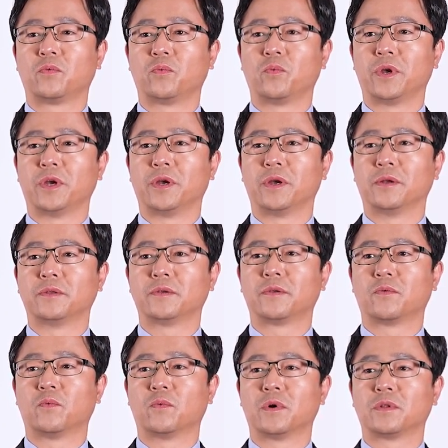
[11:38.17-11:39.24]
with
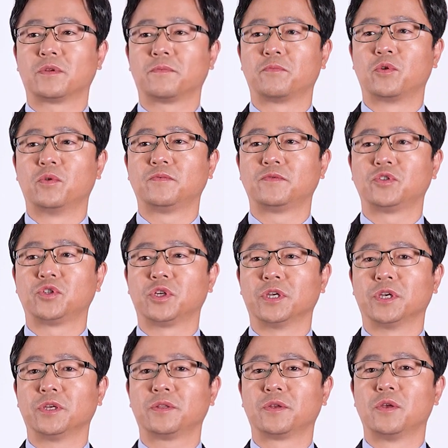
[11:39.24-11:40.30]
waterproof
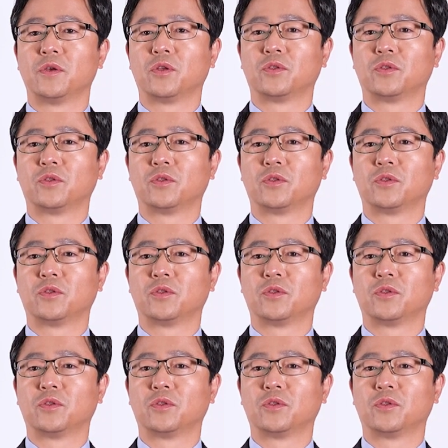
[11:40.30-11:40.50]
sheet